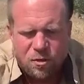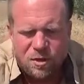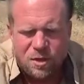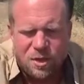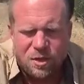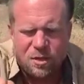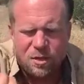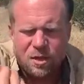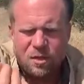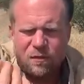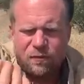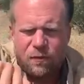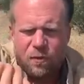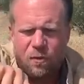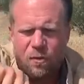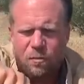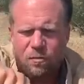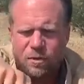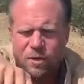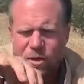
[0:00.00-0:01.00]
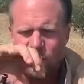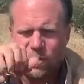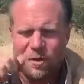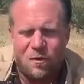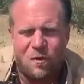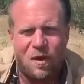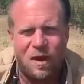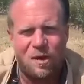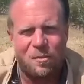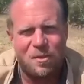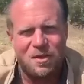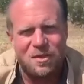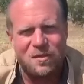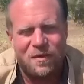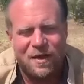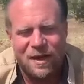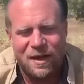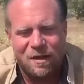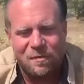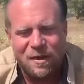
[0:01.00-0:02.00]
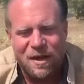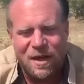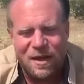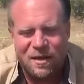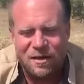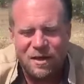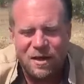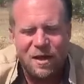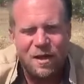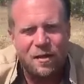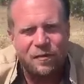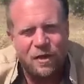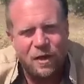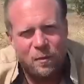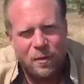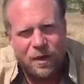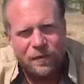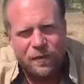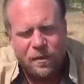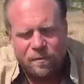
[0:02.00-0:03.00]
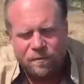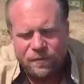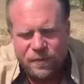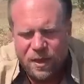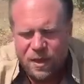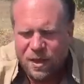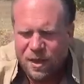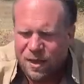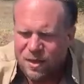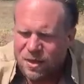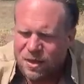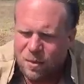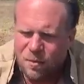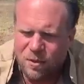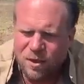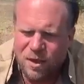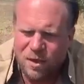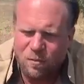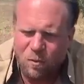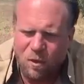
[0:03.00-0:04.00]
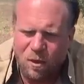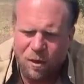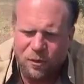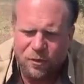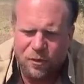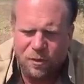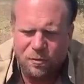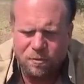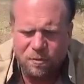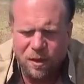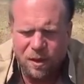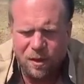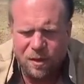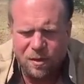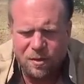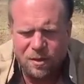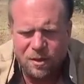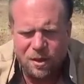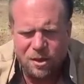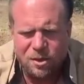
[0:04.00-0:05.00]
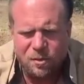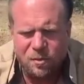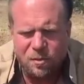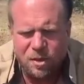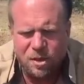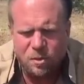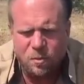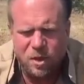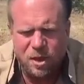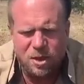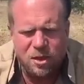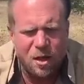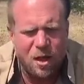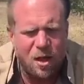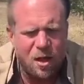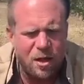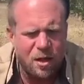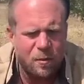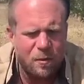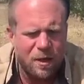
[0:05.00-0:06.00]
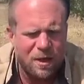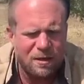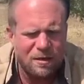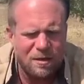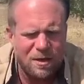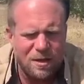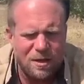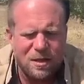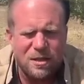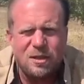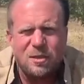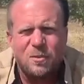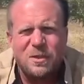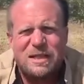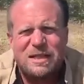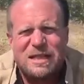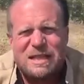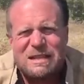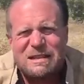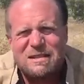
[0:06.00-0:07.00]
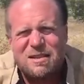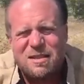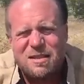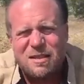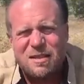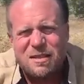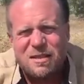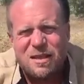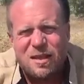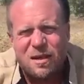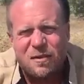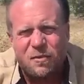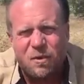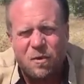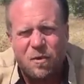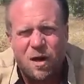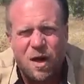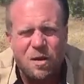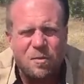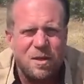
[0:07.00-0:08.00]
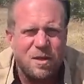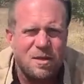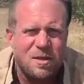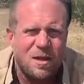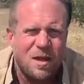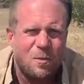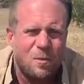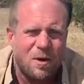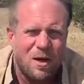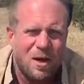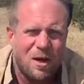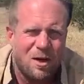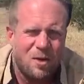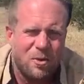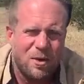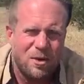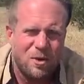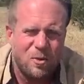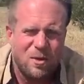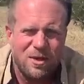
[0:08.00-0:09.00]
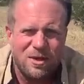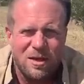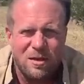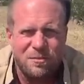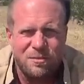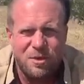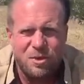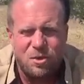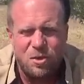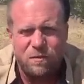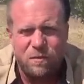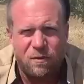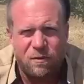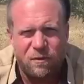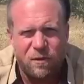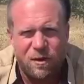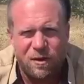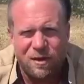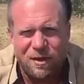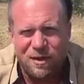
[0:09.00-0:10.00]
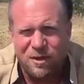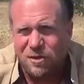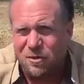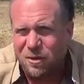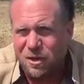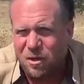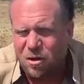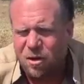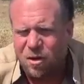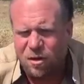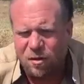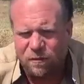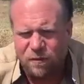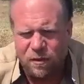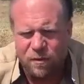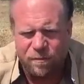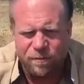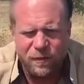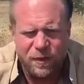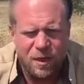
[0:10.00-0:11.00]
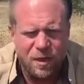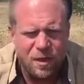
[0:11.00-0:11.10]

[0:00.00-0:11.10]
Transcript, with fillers: didn't conform to the requirements of high command. They read them, and someone at Walther uh, essentially was switched on and went, this is a ridiculous set of requirements, and we're not going to attempt to fulfill nearly all of them.